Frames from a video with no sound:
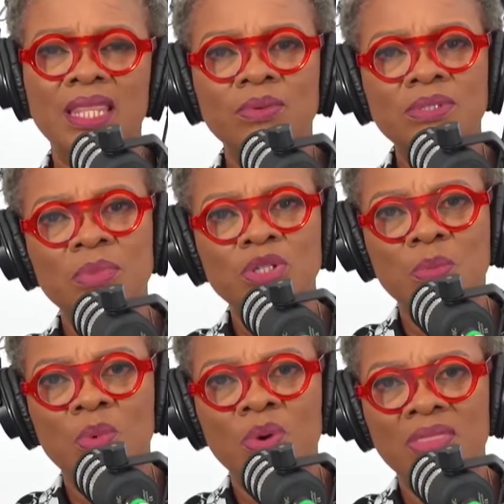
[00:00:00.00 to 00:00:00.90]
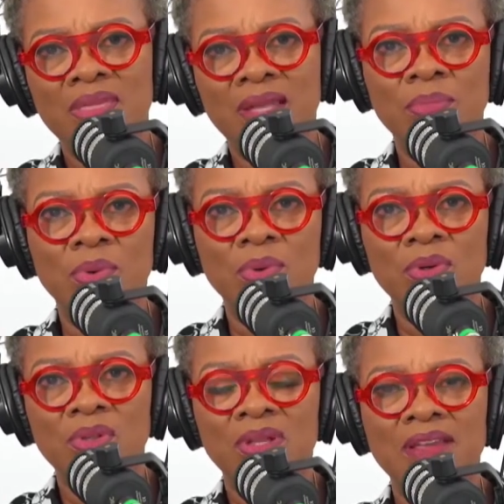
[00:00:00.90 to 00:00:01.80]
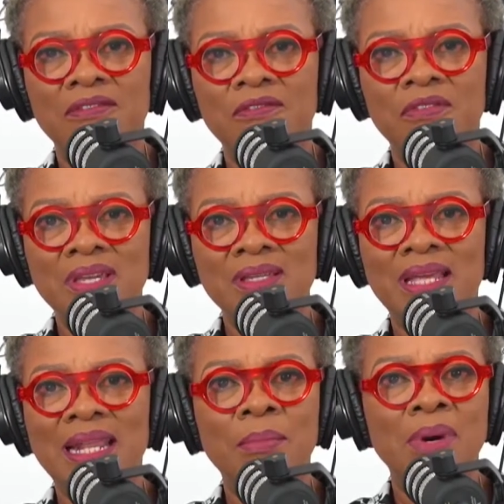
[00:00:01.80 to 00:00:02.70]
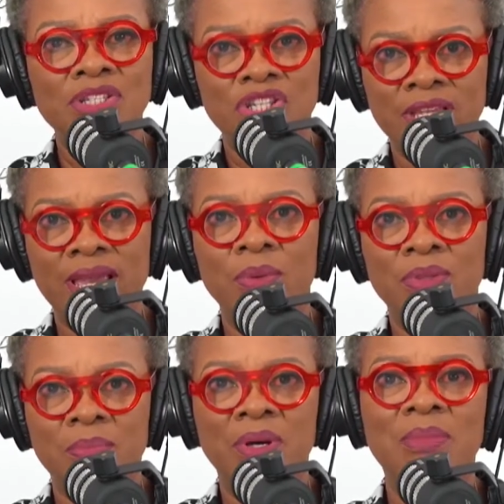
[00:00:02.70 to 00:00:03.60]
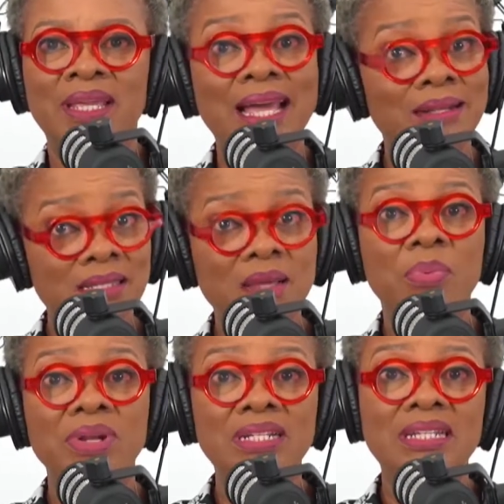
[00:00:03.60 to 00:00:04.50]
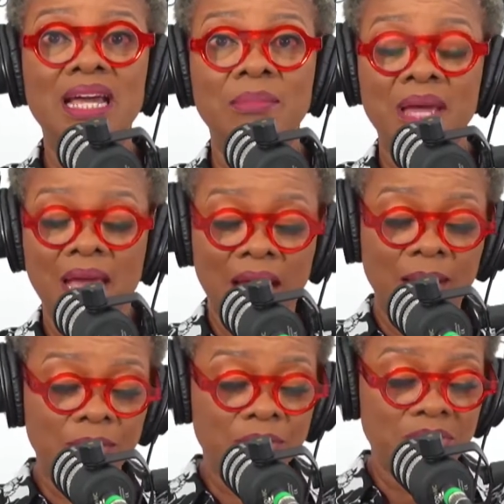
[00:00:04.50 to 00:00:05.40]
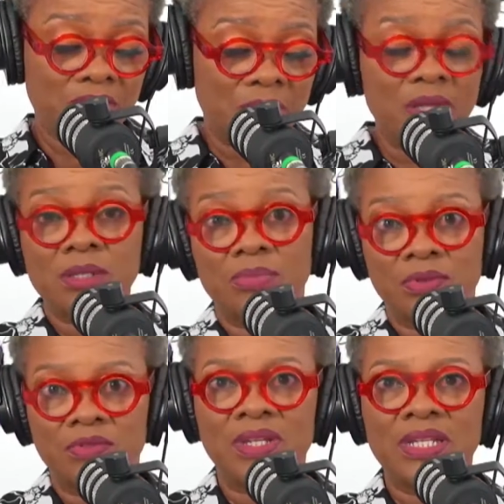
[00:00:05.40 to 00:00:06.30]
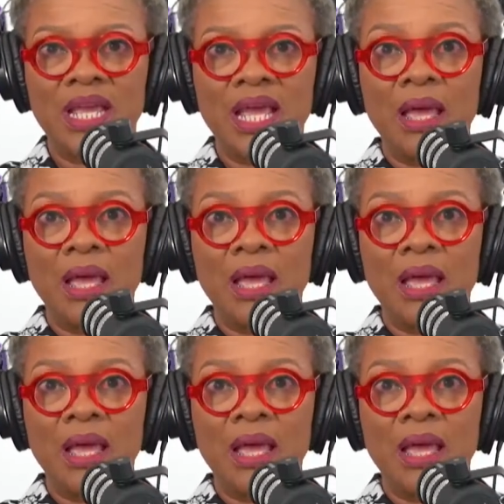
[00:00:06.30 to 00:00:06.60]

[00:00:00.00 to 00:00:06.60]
There was much more in that book that I figured that I must share with the public. And at some point in time, I'm going to read some excerpts of it.